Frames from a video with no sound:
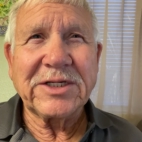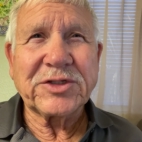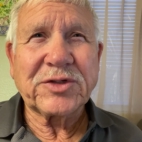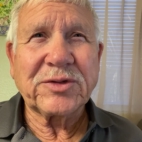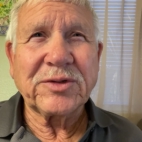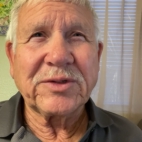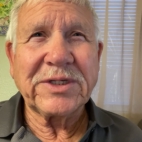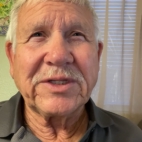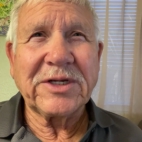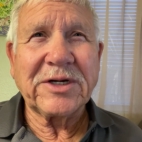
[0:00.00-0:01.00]
is
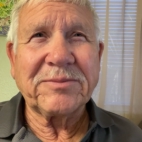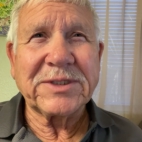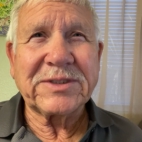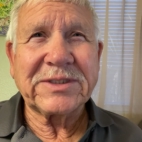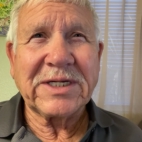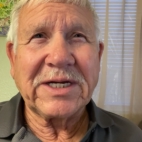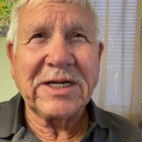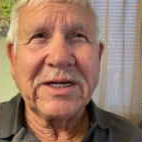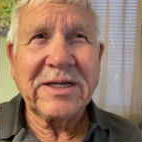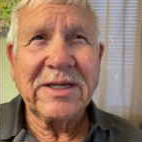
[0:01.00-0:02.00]
truly their
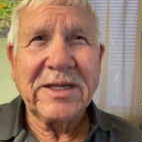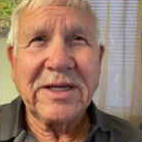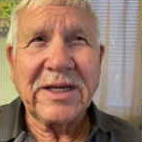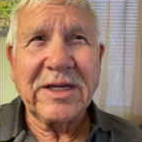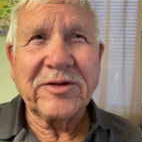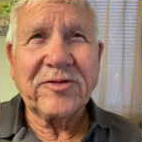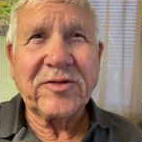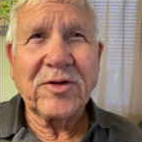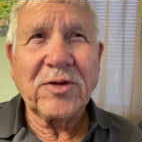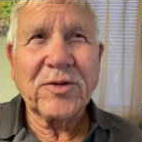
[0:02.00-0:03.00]
Messiah. And
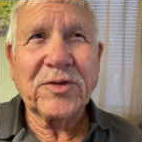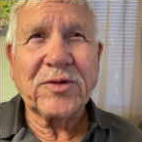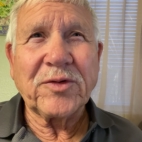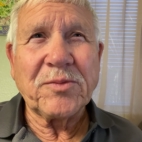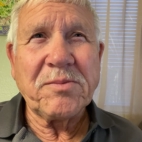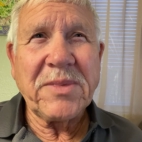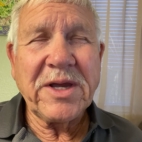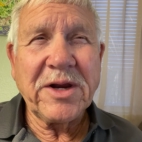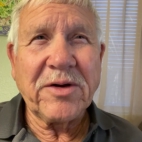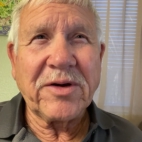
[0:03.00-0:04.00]
so through
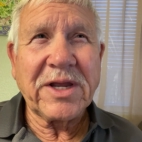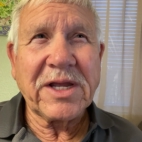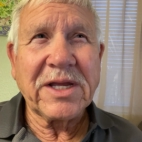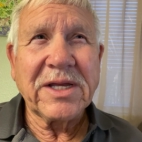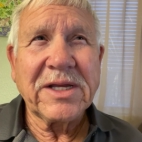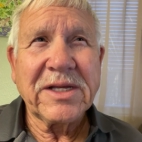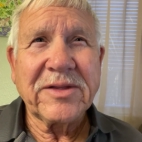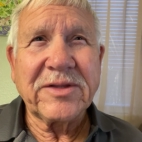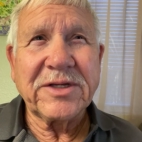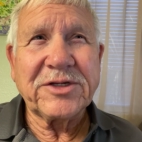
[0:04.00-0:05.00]
Mary,
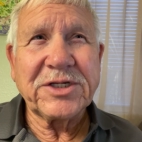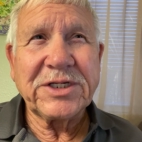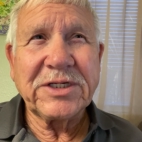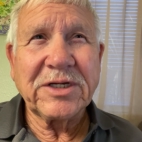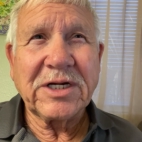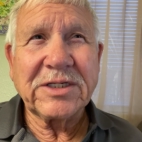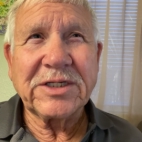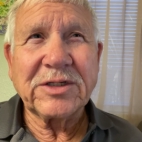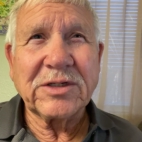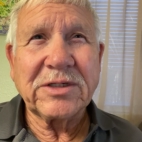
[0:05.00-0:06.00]
the
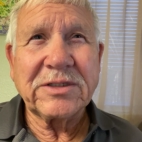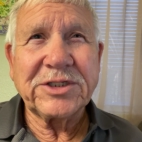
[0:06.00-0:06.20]
genealogy,